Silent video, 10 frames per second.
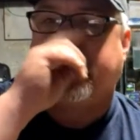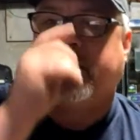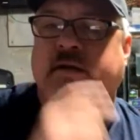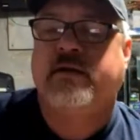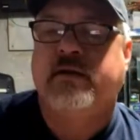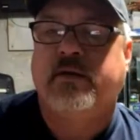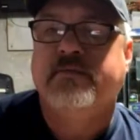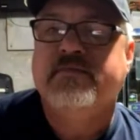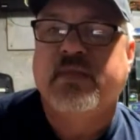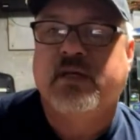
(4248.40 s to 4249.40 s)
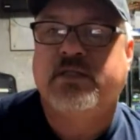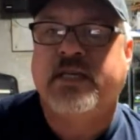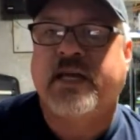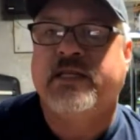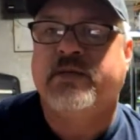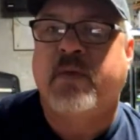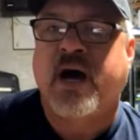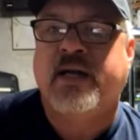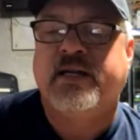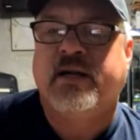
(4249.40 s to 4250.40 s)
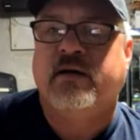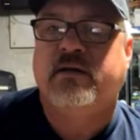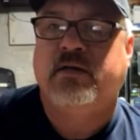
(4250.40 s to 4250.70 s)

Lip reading: can, because Sandy's a mod there.